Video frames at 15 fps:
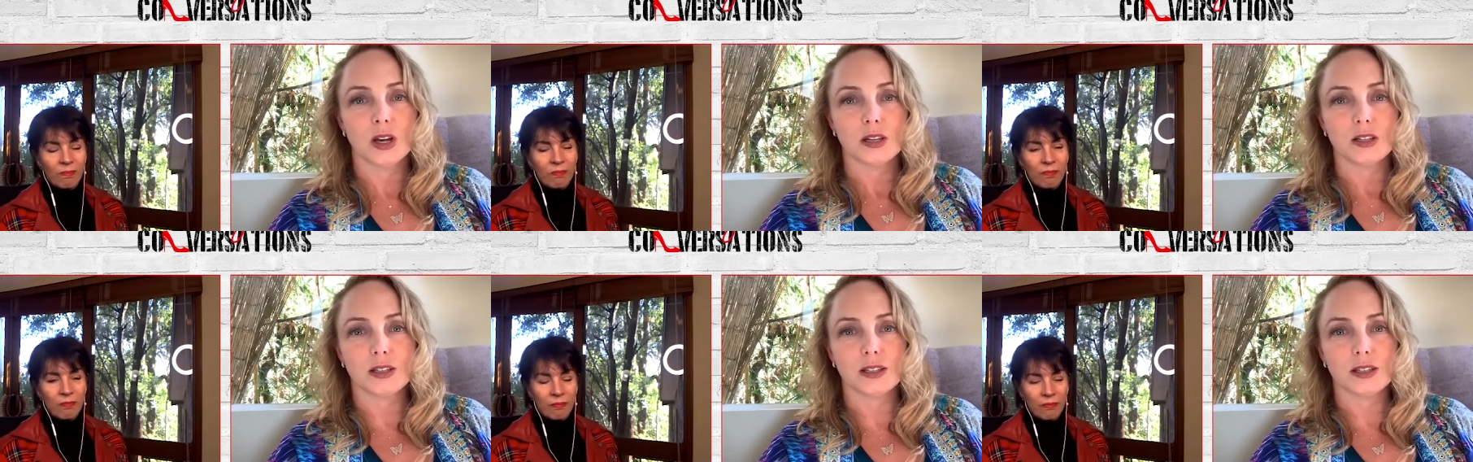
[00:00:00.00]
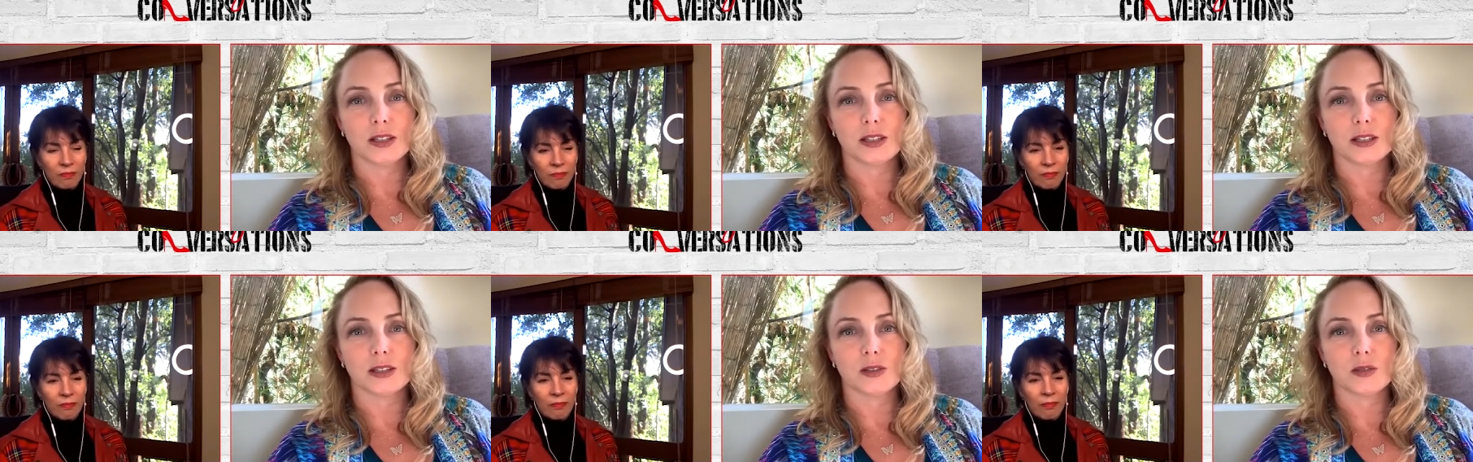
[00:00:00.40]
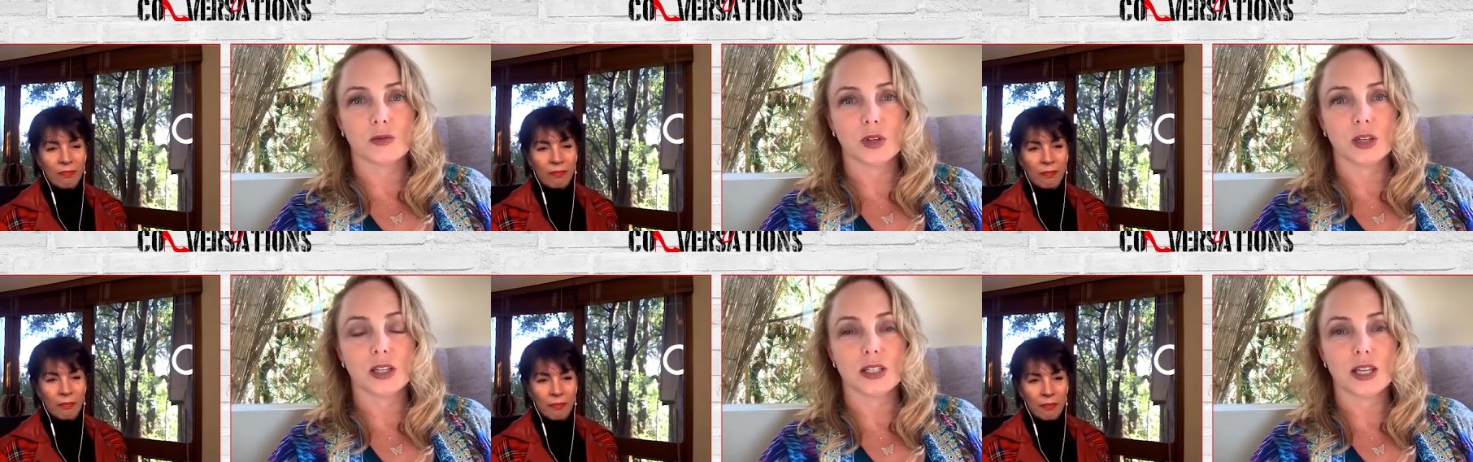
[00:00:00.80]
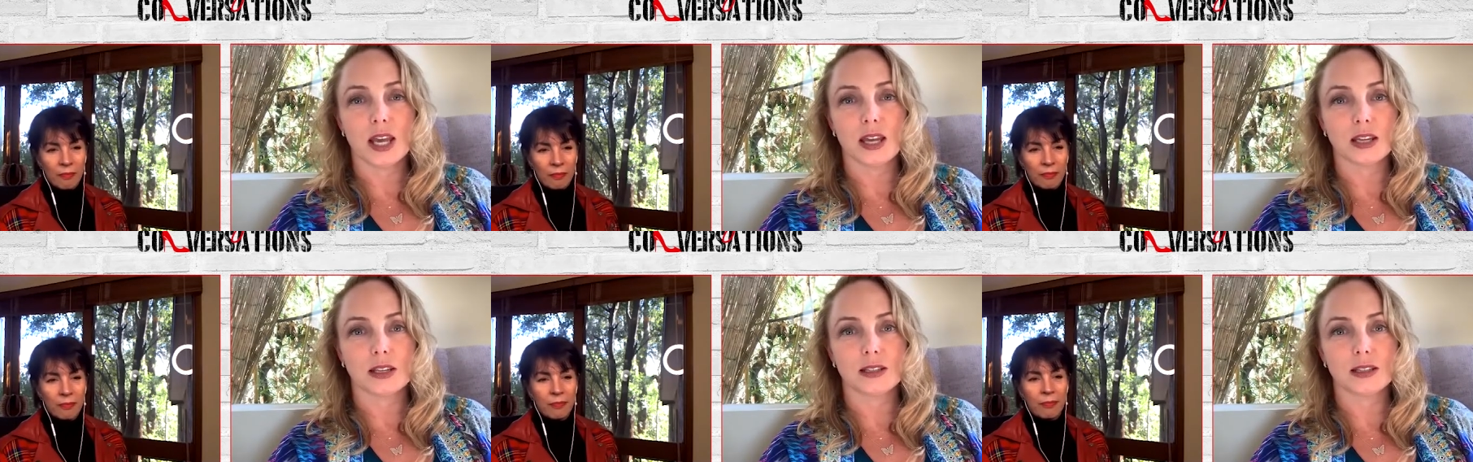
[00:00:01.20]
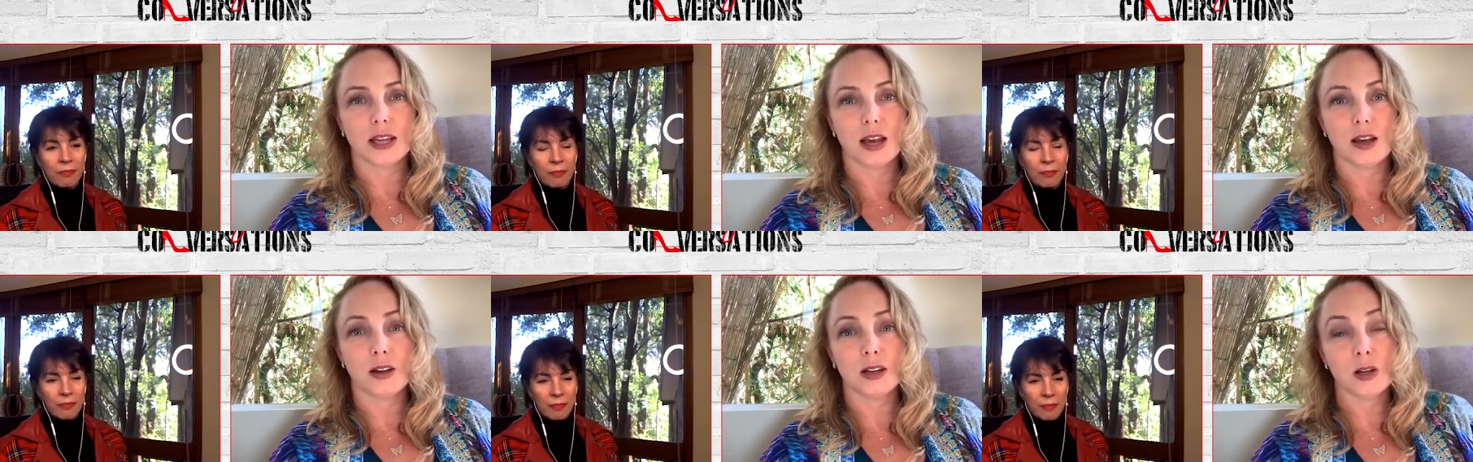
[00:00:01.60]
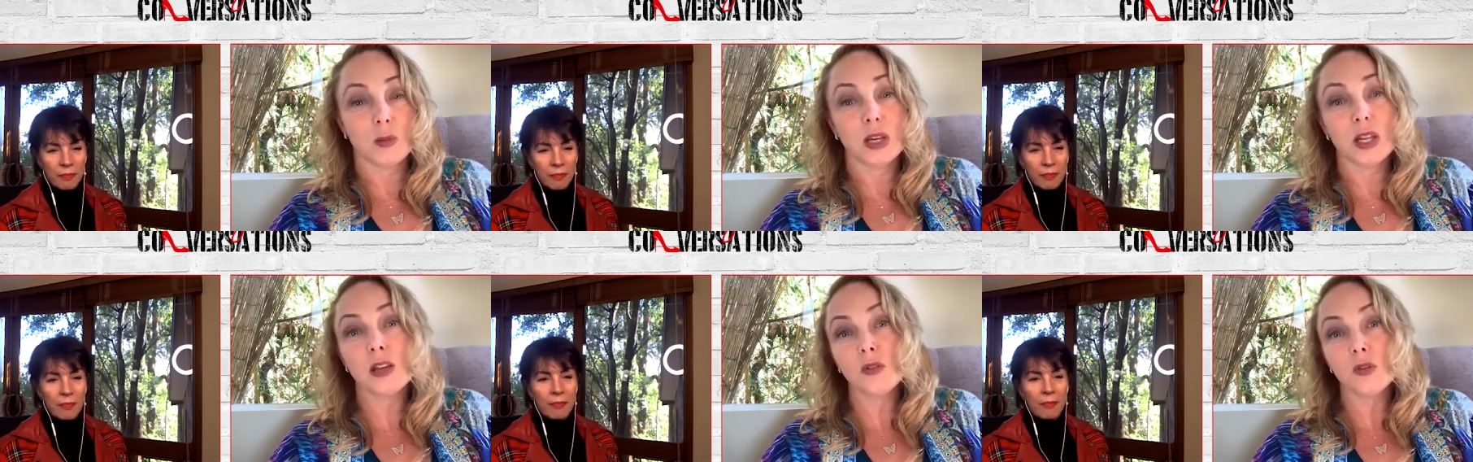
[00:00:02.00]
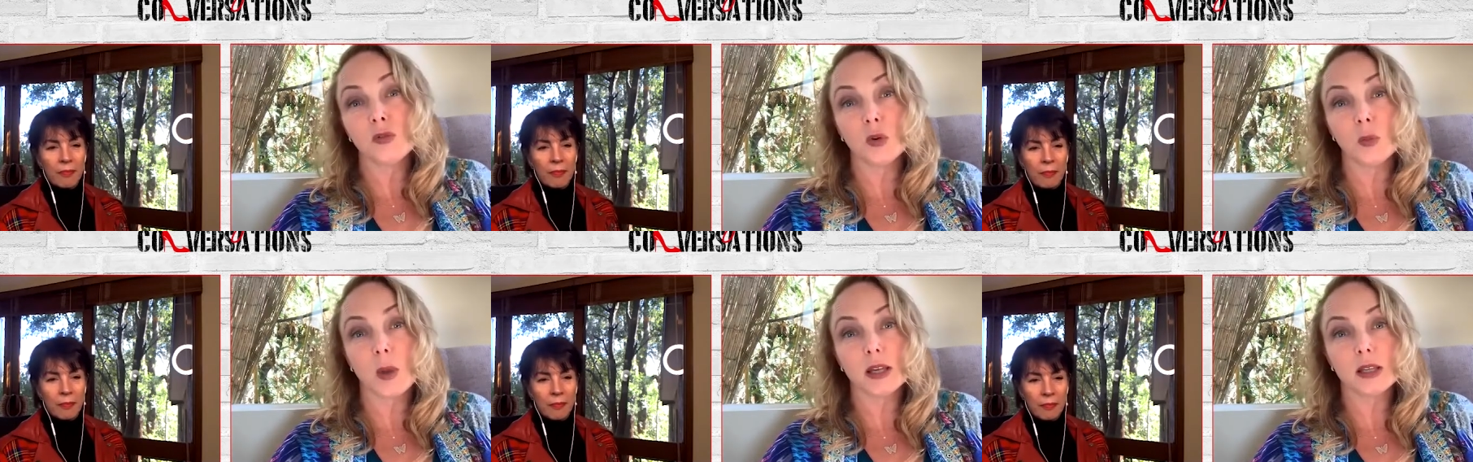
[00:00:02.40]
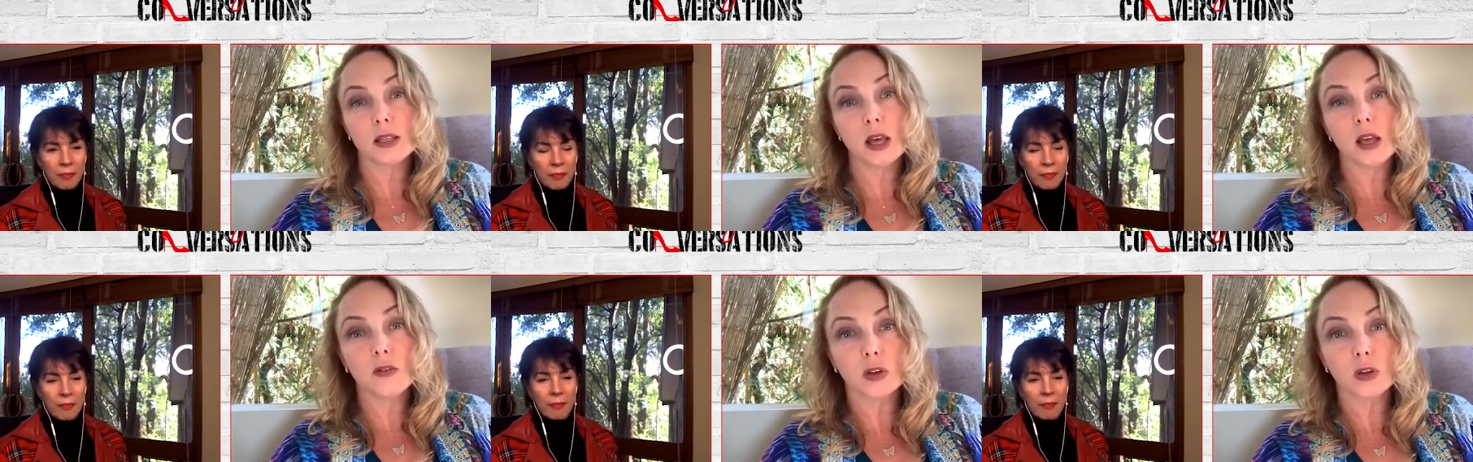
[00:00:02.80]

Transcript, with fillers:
Speaker 1: just it's really taken us down. And I mean, even for myself